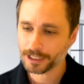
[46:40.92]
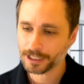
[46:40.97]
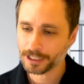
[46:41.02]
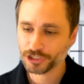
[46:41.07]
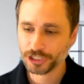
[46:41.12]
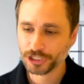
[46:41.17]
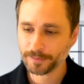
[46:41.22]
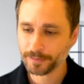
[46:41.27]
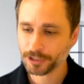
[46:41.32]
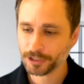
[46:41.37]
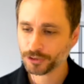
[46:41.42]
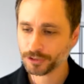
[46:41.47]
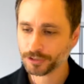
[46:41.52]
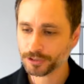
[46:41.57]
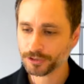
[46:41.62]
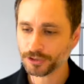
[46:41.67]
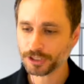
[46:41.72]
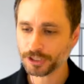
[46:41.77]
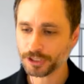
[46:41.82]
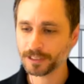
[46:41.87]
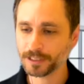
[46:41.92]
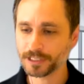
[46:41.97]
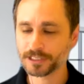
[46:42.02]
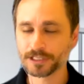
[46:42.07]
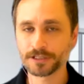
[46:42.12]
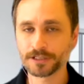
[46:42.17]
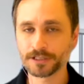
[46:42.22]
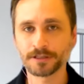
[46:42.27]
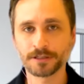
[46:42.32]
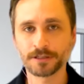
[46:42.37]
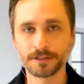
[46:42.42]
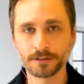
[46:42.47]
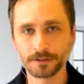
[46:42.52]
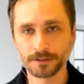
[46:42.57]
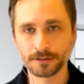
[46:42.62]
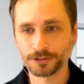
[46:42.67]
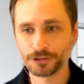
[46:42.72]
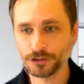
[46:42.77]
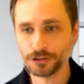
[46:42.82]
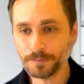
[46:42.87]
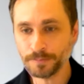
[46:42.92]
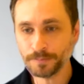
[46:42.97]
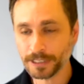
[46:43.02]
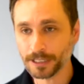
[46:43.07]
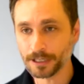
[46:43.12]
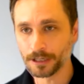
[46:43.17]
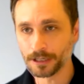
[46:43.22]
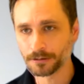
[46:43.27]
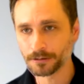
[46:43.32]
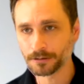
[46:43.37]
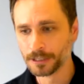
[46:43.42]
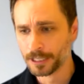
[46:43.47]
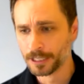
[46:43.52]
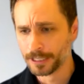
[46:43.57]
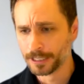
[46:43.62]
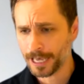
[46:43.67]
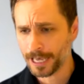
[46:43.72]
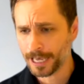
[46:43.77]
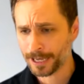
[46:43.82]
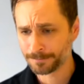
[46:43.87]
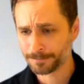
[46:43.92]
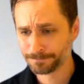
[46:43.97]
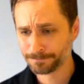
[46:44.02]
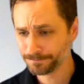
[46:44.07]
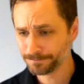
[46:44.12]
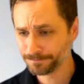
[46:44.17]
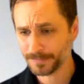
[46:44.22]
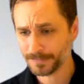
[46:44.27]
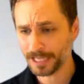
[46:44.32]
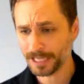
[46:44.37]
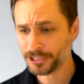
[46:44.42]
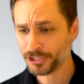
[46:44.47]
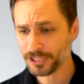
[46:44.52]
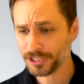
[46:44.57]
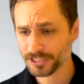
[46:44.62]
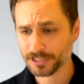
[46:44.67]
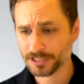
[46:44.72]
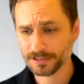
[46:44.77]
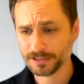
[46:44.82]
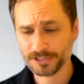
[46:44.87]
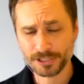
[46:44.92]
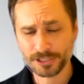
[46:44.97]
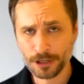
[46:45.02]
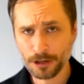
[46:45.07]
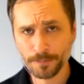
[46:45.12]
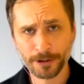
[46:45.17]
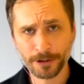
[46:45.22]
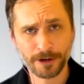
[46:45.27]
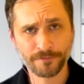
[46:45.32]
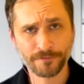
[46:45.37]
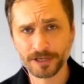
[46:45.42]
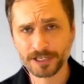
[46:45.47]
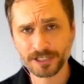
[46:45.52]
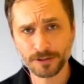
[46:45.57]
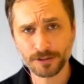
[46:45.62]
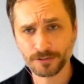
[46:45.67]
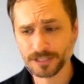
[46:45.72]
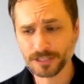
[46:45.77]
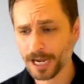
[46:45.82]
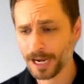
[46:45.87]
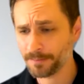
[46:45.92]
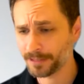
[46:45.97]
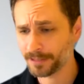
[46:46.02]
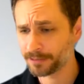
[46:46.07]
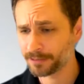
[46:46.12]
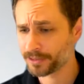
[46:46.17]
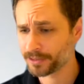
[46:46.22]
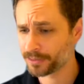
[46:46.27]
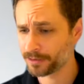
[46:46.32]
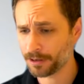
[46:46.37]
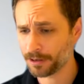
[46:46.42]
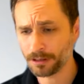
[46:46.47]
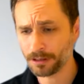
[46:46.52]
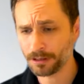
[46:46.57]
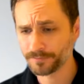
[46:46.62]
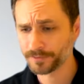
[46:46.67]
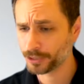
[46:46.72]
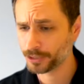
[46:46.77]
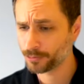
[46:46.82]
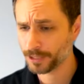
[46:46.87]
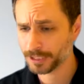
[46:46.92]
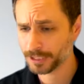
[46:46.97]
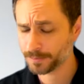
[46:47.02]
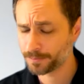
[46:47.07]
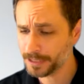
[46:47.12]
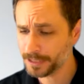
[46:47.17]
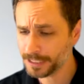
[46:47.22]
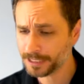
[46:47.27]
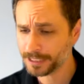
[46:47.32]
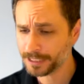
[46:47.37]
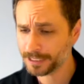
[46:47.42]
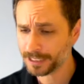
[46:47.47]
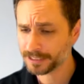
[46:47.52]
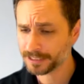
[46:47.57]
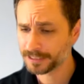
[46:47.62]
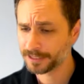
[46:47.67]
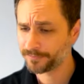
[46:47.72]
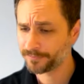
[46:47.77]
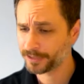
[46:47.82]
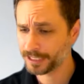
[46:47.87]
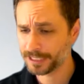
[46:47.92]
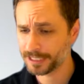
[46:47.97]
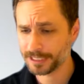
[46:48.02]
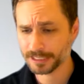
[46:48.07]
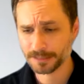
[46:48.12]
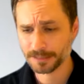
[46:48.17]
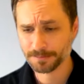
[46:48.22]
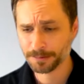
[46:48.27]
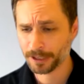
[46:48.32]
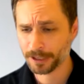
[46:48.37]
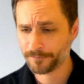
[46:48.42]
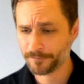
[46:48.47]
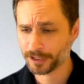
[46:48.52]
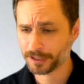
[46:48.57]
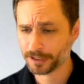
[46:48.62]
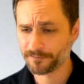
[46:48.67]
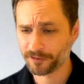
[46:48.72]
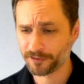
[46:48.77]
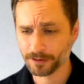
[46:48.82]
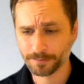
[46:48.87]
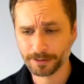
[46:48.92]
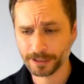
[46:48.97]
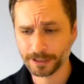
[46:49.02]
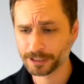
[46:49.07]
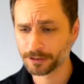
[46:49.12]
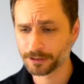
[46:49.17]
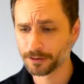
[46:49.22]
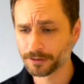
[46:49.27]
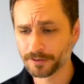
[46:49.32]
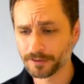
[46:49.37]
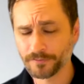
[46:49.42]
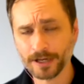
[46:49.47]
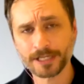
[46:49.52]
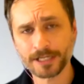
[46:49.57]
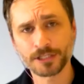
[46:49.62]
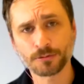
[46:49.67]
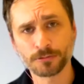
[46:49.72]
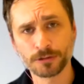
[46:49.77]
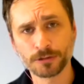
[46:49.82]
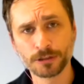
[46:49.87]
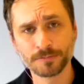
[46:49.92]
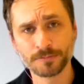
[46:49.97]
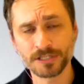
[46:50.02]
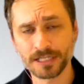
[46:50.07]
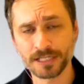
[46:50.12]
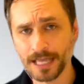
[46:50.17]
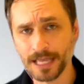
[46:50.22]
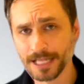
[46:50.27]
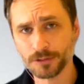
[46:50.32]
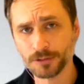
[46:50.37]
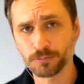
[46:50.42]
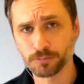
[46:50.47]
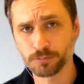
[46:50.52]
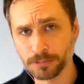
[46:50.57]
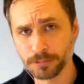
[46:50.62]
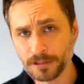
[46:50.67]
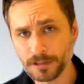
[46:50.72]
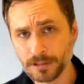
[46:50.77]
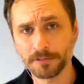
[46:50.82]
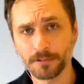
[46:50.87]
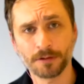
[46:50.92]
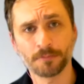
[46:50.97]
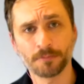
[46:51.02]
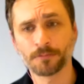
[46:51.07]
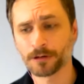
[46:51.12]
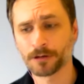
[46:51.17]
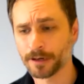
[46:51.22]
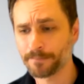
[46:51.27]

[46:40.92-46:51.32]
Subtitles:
Jim introduced me to the Lenubio, and it's just so perfect, so timely with all of the USB connectivity. It's perfect for bring your own device rooms, and that's really what we're